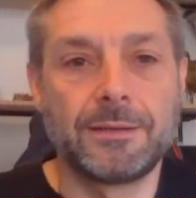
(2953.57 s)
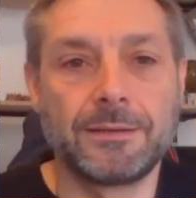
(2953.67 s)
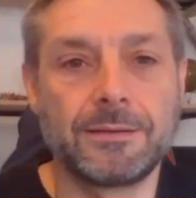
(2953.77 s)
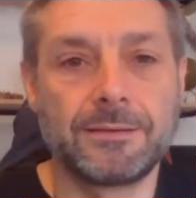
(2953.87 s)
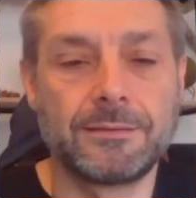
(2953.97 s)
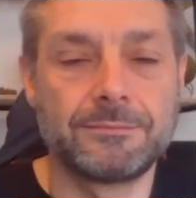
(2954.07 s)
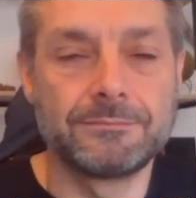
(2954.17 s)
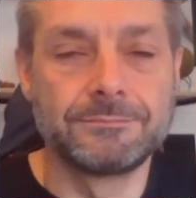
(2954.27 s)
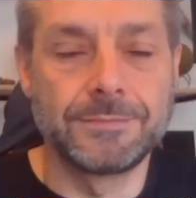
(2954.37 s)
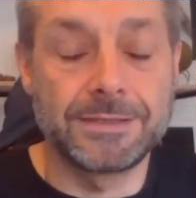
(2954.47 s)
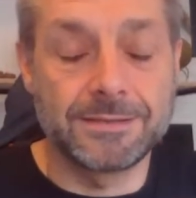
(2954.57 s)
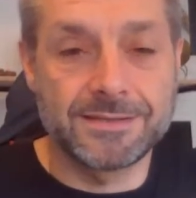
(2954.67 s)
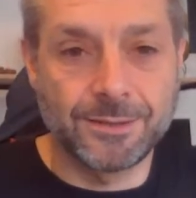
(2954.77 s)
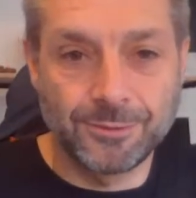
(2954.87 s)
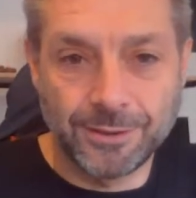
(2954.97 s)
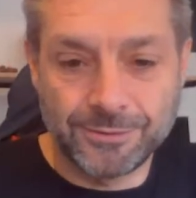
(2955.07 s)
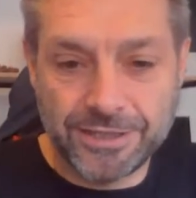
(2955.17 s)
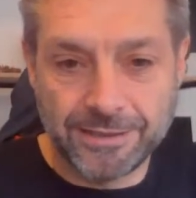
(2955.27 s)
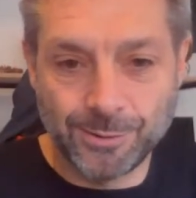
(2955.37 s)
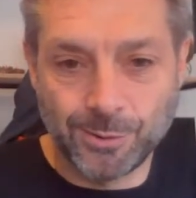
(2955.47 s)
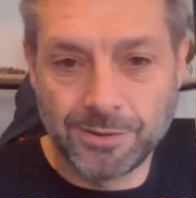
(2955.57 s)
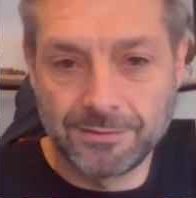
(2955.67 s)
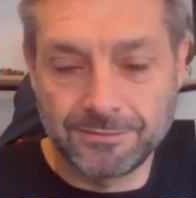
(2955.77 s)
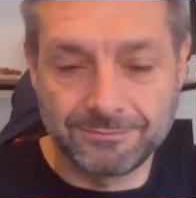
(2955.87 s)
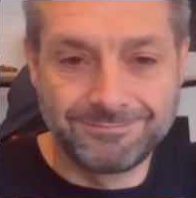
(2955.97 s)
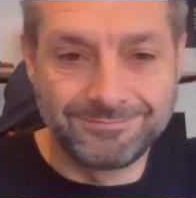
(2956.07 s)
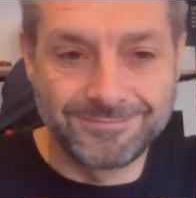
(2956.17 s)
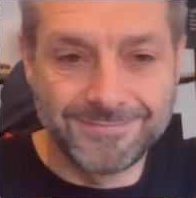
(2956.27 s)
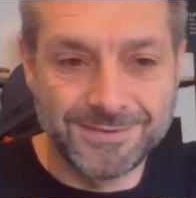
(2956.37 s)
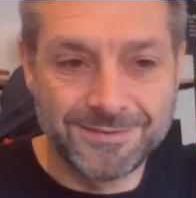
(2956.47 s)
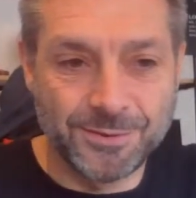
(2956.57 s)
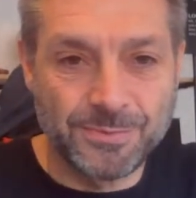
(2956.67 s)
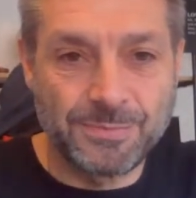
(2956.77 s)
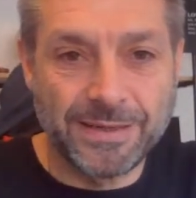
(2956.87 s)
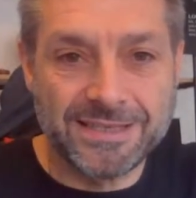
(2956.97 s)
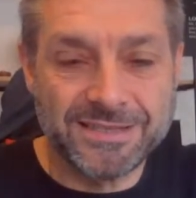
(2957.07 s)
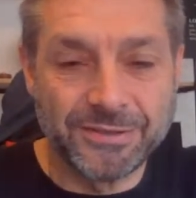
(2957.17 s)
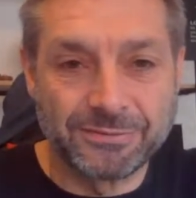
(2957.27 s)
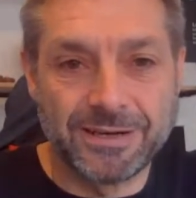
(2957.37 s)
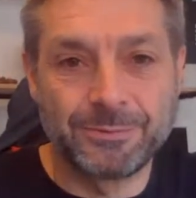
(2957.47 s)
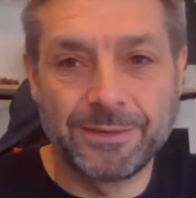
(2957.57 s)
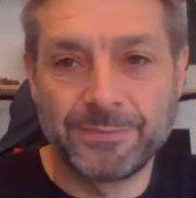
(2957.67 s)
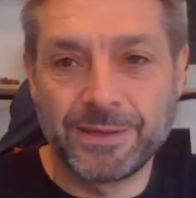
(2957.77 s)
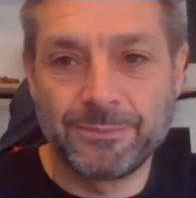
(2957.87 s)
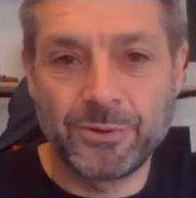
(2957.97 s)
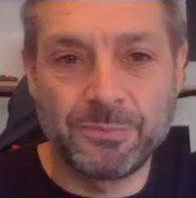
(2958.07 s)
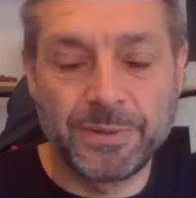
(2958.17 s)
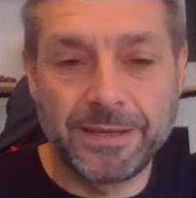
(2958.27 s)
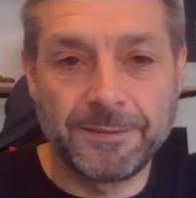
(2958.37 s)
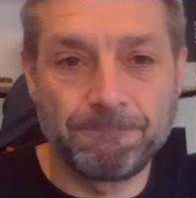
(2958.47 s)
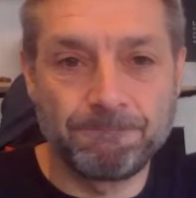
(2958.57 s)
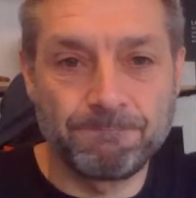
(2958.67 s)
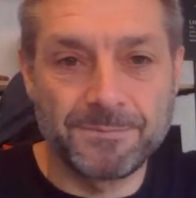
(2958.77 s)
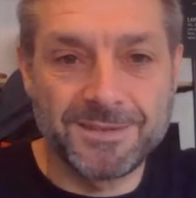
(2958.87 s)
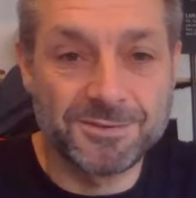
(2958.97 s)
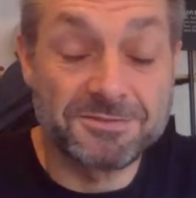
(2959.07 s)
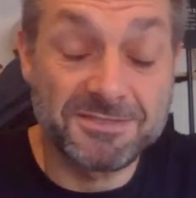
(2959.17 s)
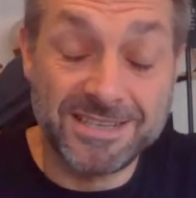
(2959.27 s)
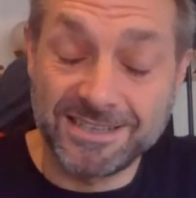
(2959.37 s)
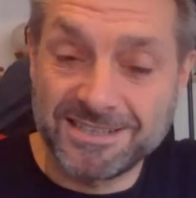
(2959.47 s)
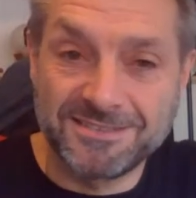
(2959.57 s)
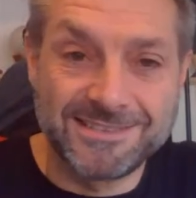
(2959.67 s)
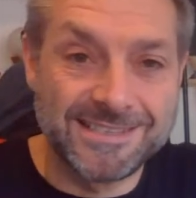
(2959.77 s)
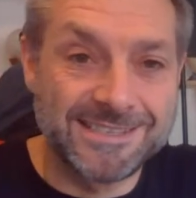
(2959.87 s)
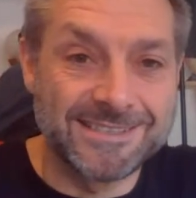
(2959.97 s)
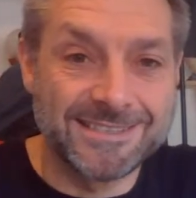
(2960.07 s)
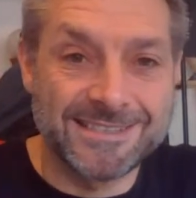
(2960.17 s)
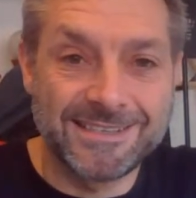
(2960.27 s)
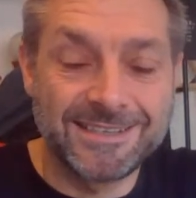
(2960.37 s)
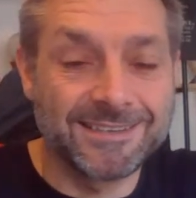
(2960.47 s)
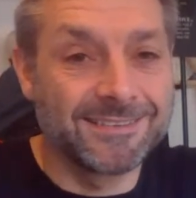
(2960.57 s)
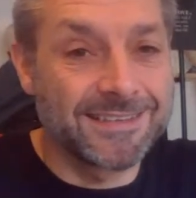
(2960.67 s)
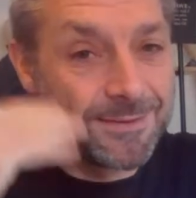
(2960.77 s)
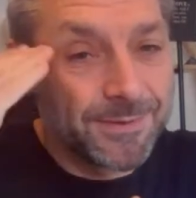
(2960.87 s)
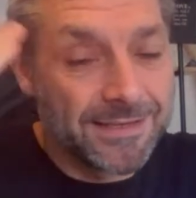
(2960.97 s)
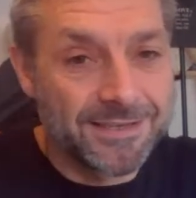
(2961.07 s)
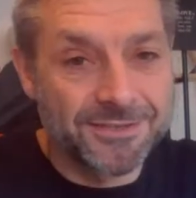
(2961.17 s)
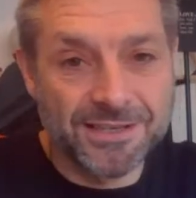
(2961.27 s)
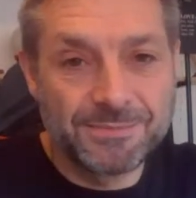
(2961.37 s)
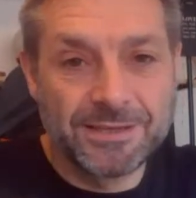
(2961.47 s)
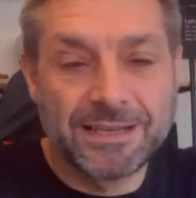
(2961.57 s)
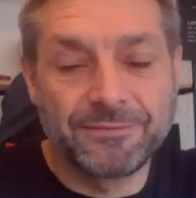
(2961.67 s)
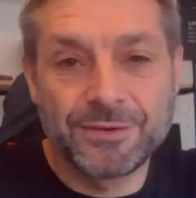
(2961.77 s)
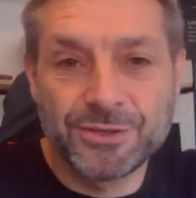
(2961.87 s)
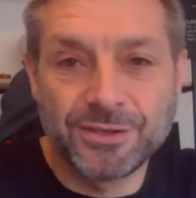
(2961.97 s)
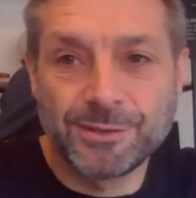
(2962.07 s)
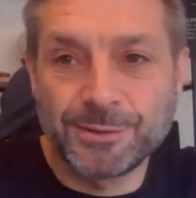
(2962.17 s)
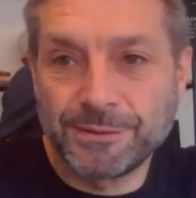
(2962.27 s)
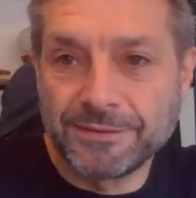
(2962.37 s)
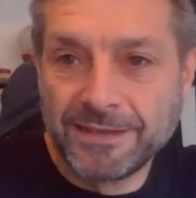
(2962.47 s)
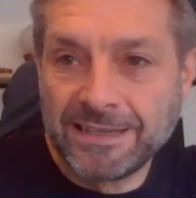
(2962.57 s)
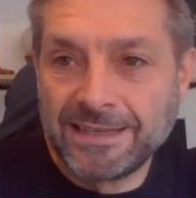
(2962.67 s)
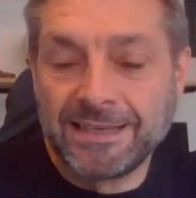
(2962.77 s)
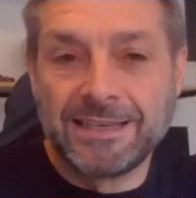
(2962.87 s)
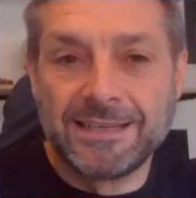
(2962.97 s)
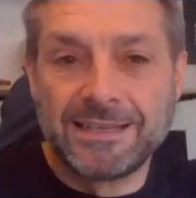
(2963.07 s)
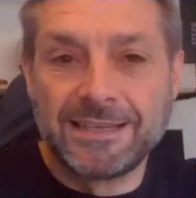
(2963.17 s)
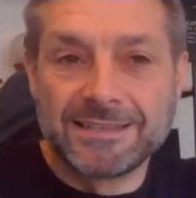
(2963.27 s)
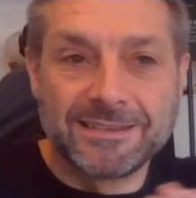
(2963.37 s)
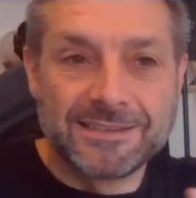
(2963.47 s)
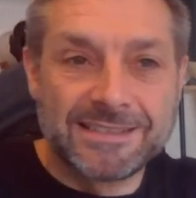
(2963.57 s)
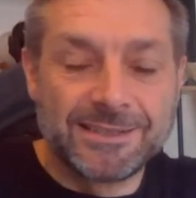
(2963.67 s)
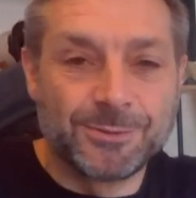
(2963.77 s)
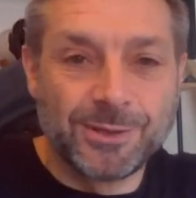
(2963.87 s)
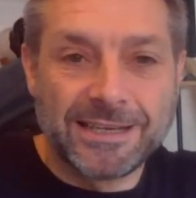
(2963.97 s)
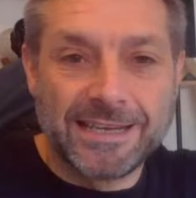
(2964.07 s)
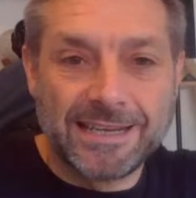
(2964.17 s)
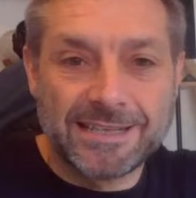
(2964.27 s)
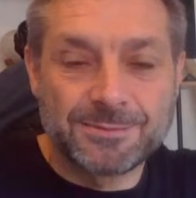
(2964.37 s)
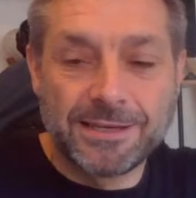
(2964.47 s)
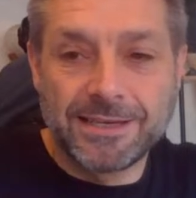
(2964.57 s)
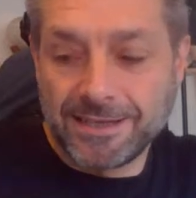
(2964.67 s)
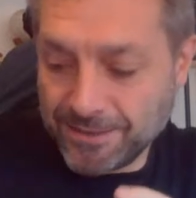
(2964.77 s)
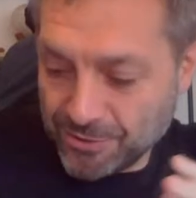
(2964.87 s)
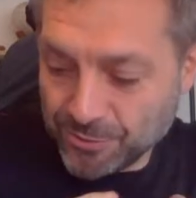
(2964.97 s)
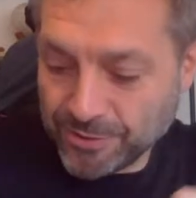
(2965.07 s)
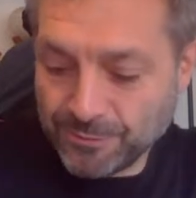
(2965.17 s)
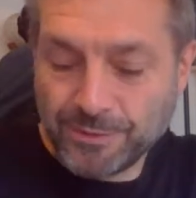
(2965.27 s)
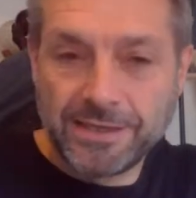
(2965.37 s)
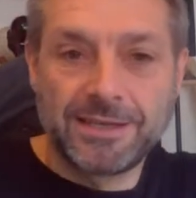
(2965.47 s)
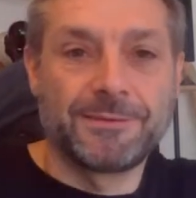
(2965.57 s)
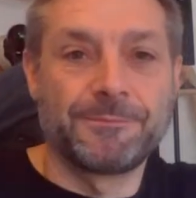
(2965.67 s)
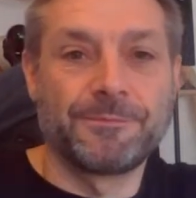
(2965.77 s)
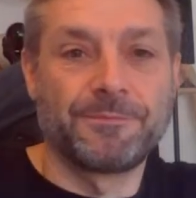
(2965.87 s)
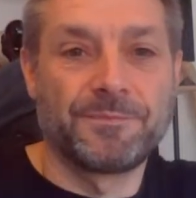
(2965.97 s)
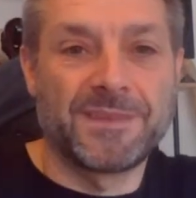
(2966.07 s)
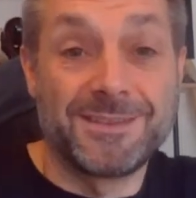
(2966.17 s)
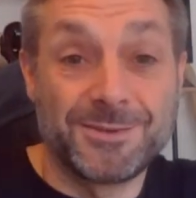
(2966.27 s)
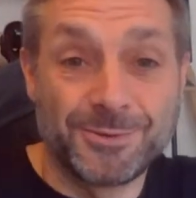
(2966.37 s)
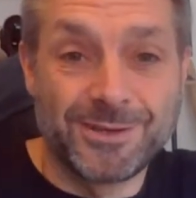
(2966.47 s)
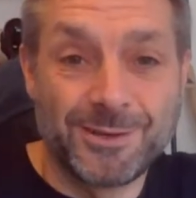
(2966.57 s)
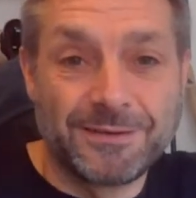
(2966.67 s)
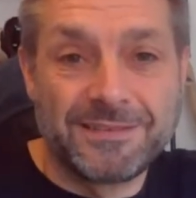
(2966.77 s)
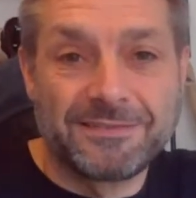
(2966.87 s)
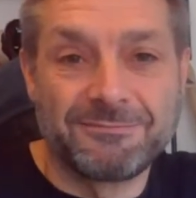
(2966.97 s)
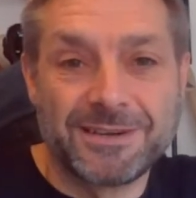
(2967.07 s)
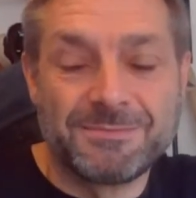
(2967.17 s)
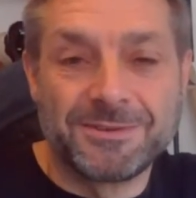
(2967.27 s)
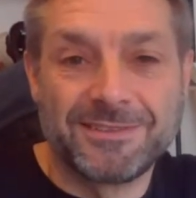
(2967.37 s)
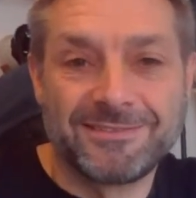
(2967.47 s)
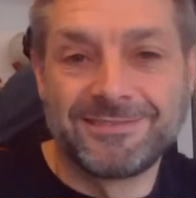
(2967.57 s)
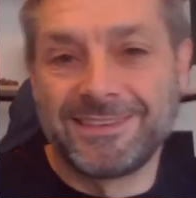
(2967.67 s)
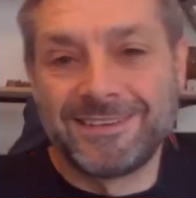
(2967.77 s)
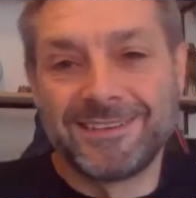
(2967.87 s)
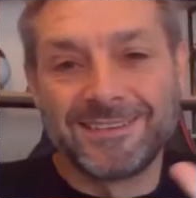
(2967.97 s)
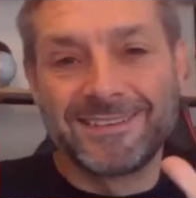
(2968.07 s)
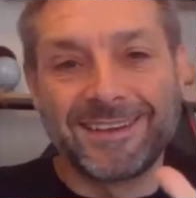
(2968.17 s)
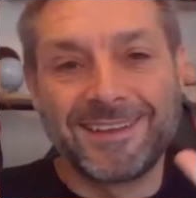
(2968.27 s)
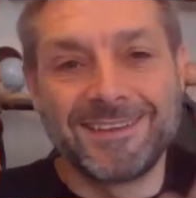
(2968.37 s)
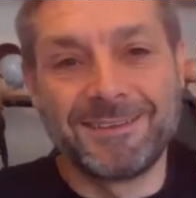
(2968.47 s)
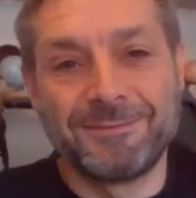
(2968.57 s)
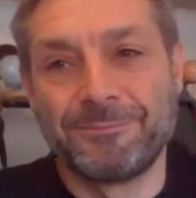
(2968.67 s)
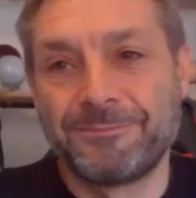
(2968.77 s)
It's a solo channel. I'm doing my best to grow it bit by bit. Just takes consistency and keeping that dream and that vision alive. So I'll see you all again next week. Enjoy your week. Enjoy the life, death, and rebirth. Take care.